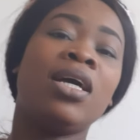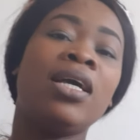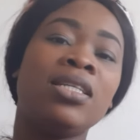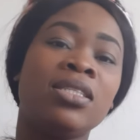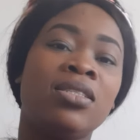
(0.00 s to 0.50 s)

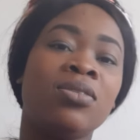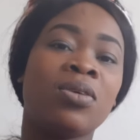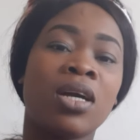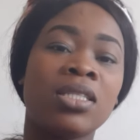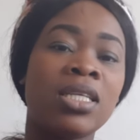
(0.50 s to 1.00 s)
And you
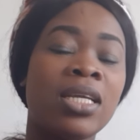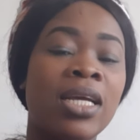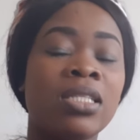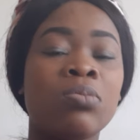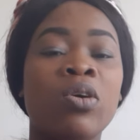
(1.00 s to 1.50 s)
can still
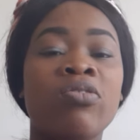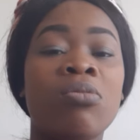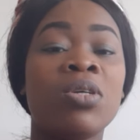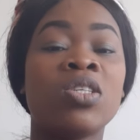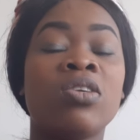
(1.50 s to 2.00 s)
get more
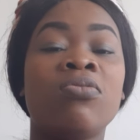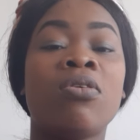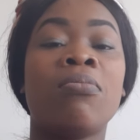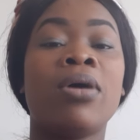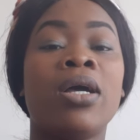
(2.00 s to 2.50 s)
information
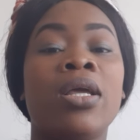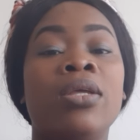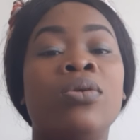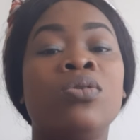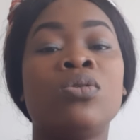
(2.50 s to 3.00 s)
from my
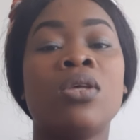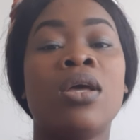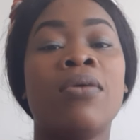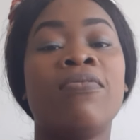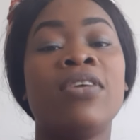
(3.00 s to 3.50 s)

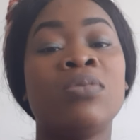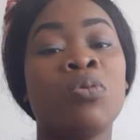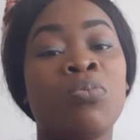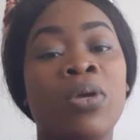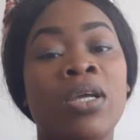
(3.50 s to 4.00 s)
YouTube,
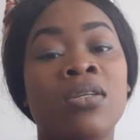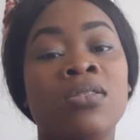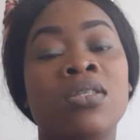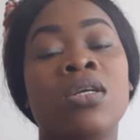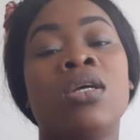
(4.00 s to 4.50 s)
Facebook
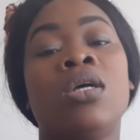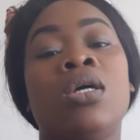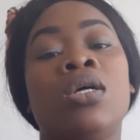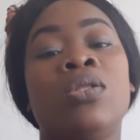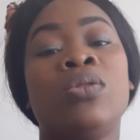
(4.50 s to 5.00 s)
page,
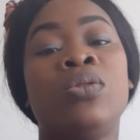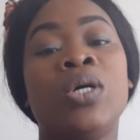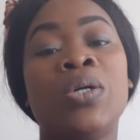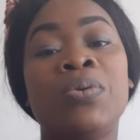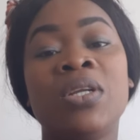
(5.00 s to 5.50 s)

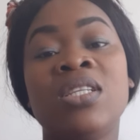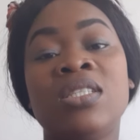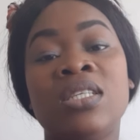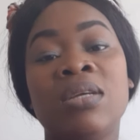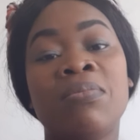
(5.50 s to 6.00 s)
Doreen
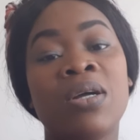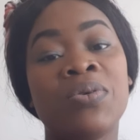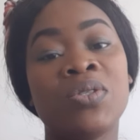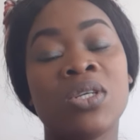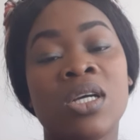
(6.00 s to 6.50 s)
D.
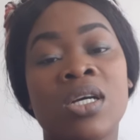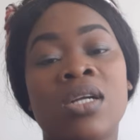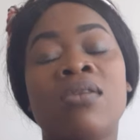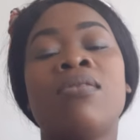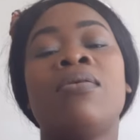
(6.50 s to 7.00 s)

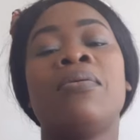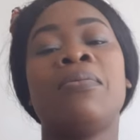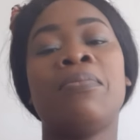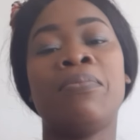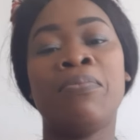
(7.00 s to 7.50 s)
Marital
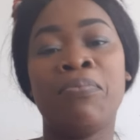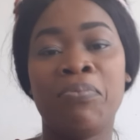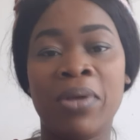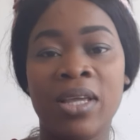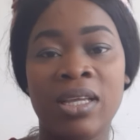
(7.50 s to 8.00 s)

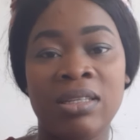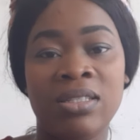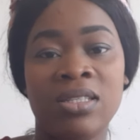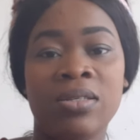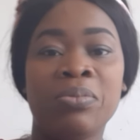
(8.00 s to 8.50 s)

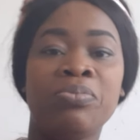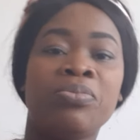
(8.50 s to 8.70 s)
page.